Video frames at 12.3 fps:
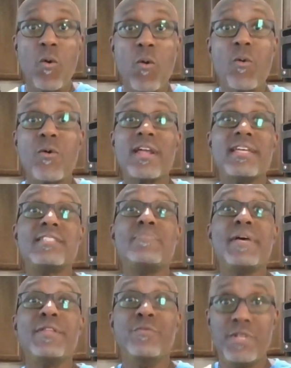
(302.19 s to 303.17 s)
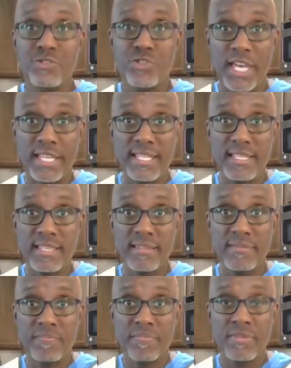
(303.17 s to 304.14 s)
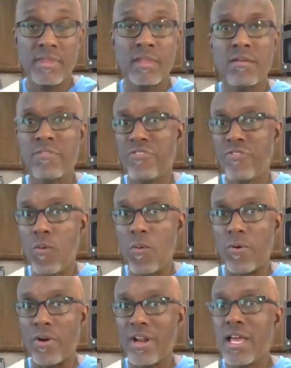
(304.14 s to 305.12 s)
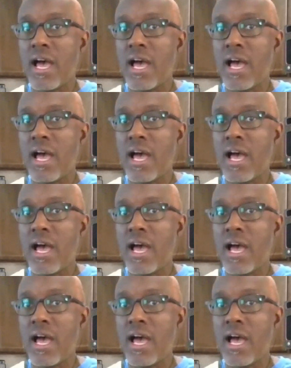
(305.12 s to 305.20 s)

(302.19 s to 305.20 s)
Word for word: or it's been rejected. Four,